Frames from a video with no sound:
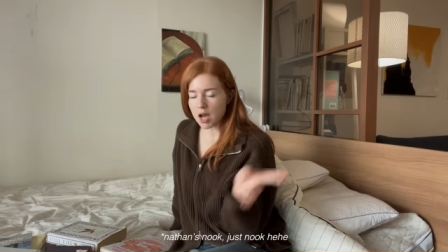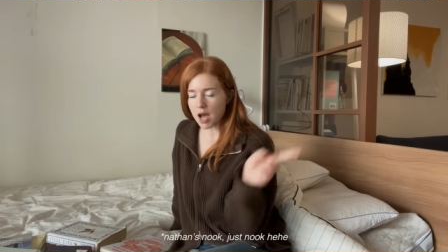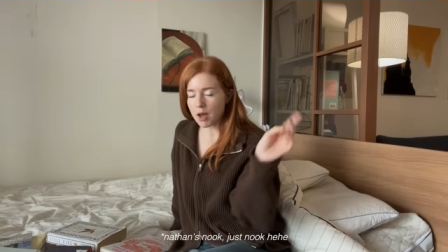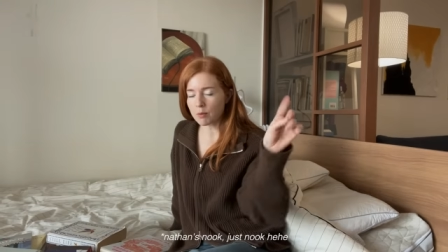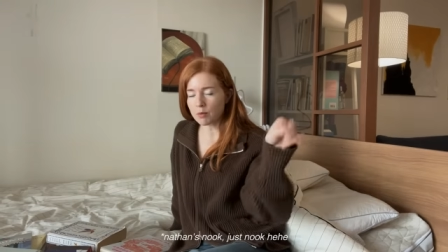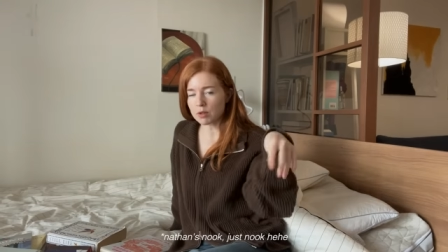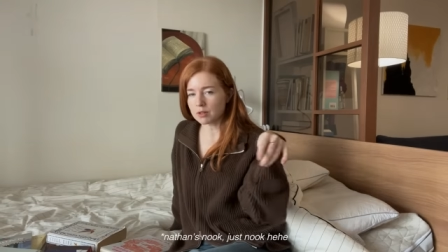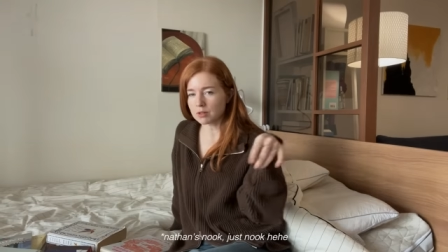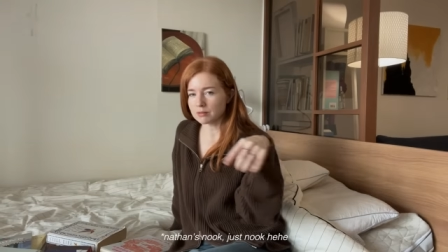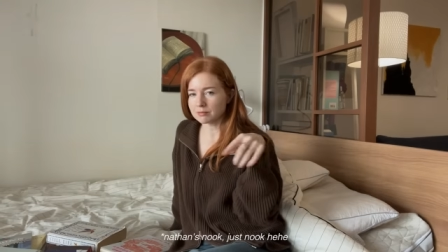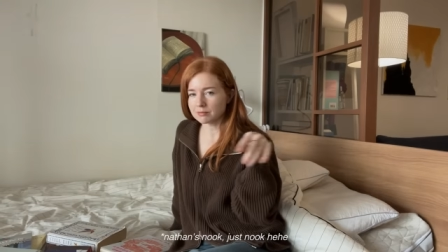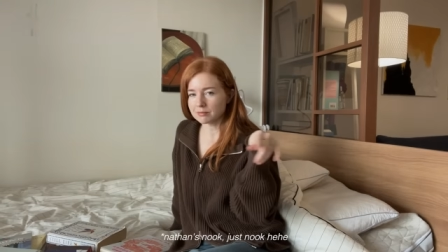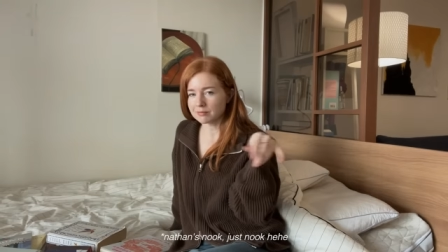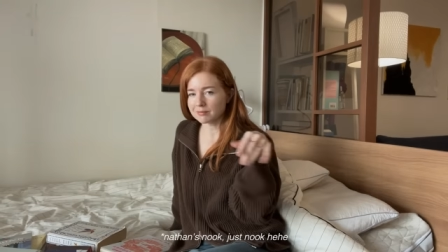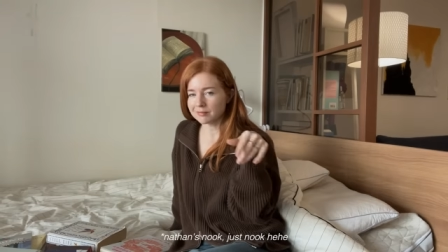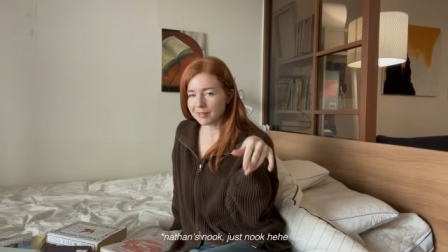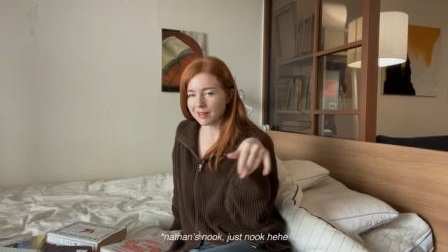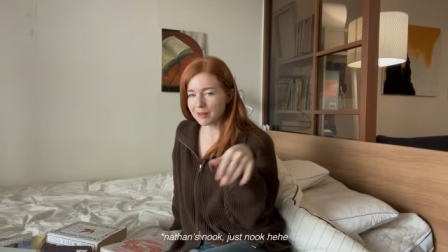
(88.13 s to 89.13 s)
I will
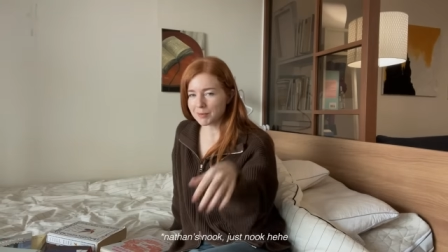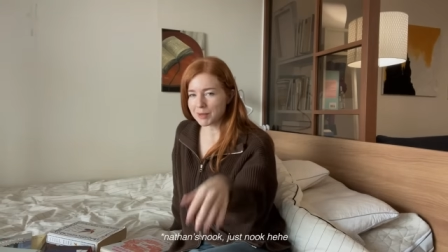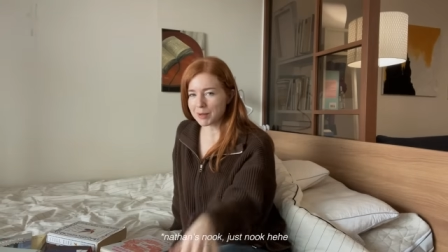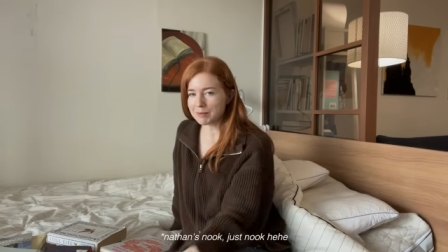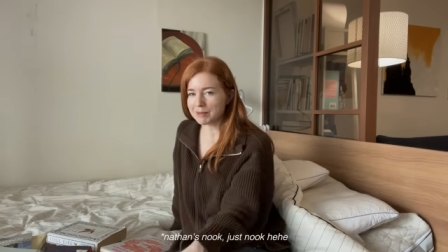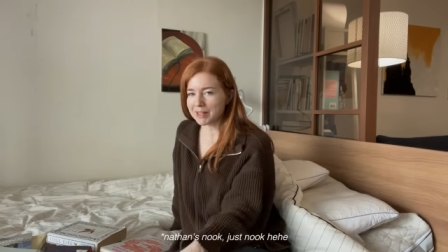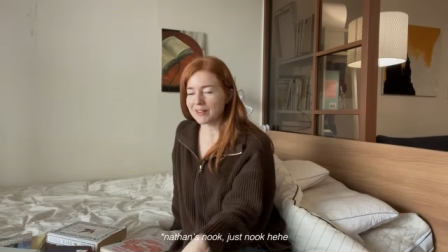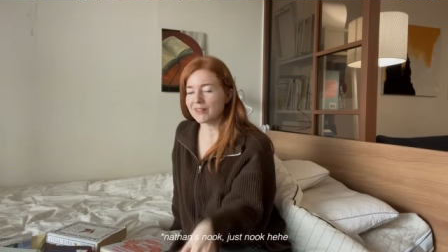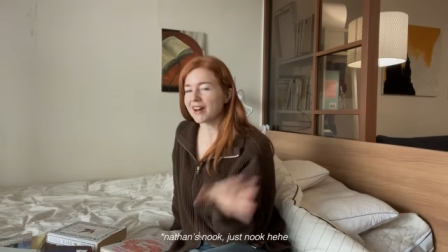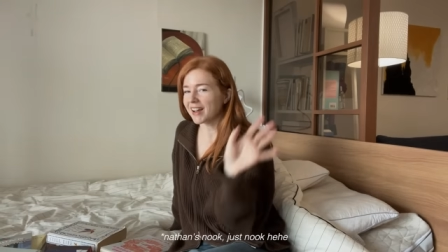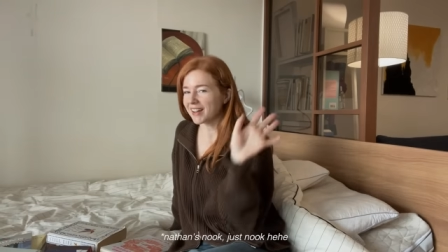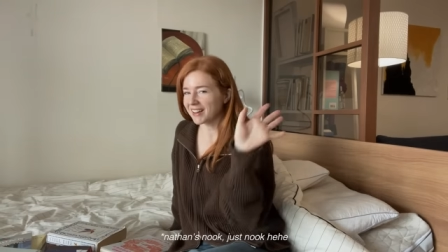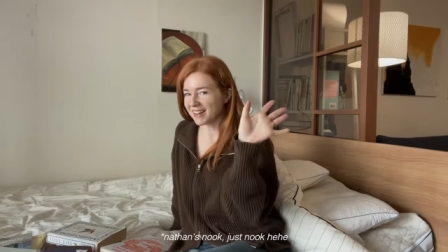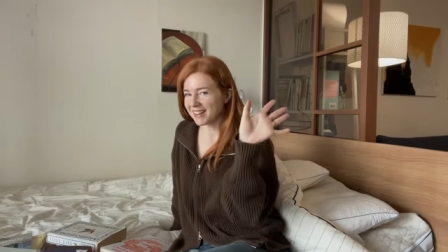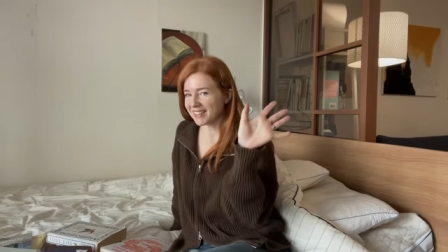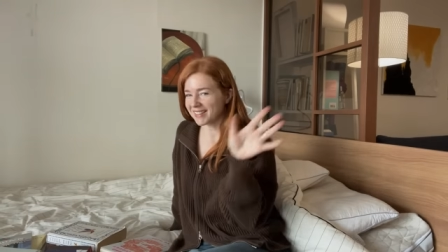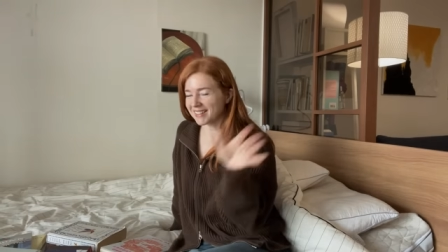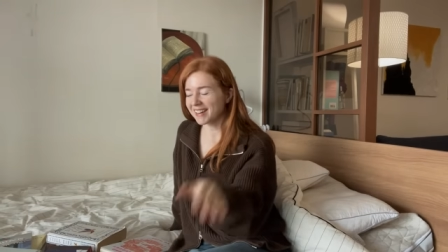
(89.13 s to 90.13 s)
link him down below, hi
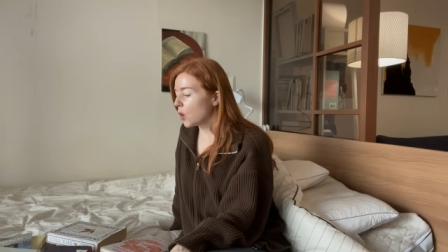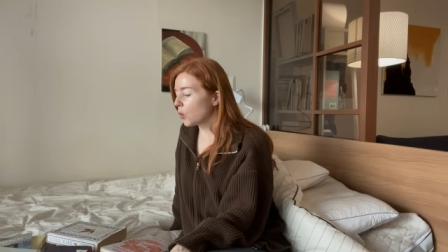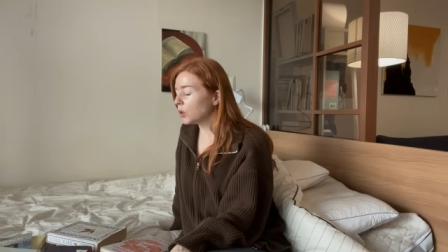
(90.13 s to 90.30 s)
Nathan,